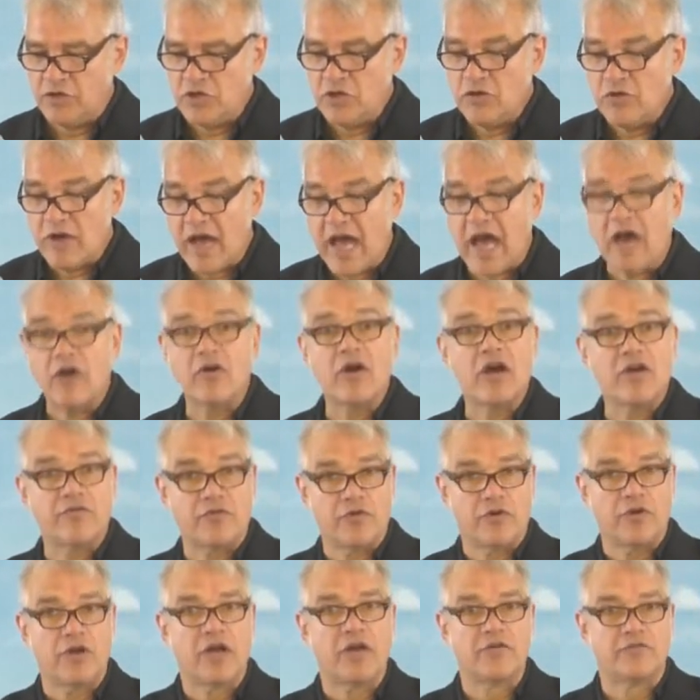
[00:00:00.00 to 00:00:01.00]
you,
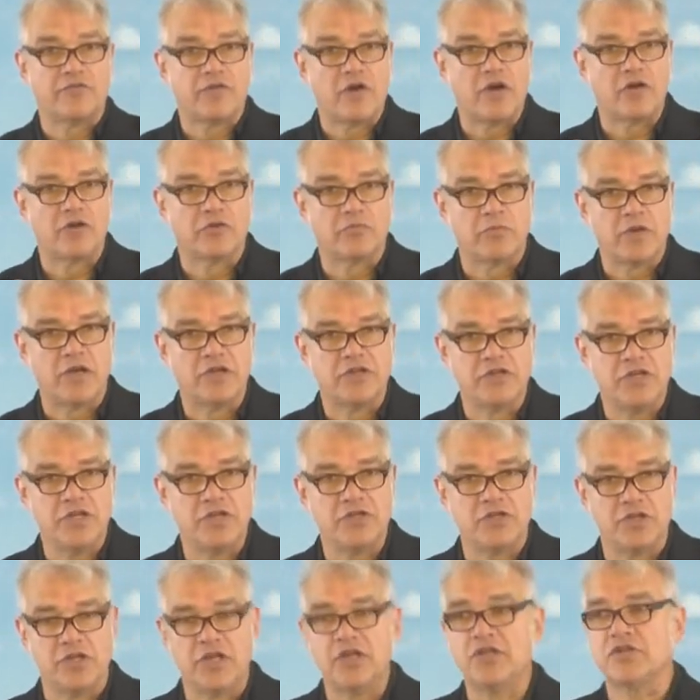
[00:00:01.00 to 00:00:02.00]
however, have followed my
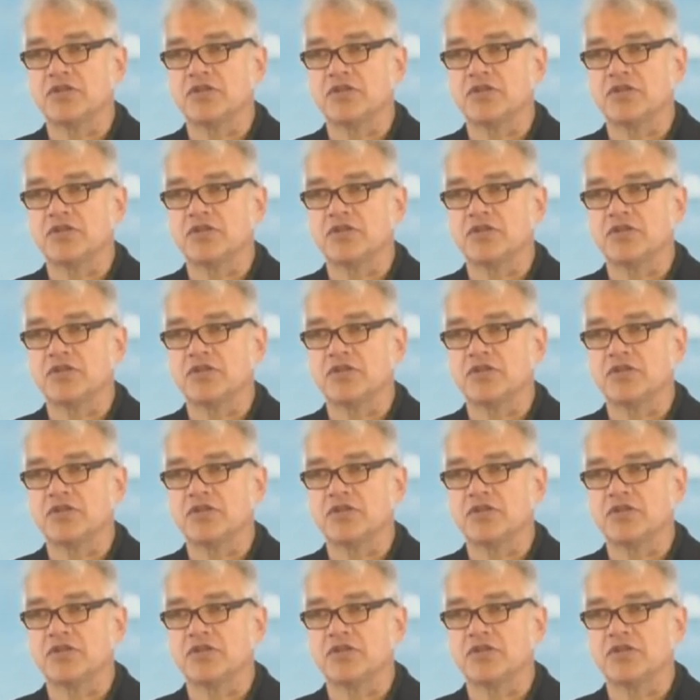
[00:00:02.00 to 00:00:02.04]
teaching.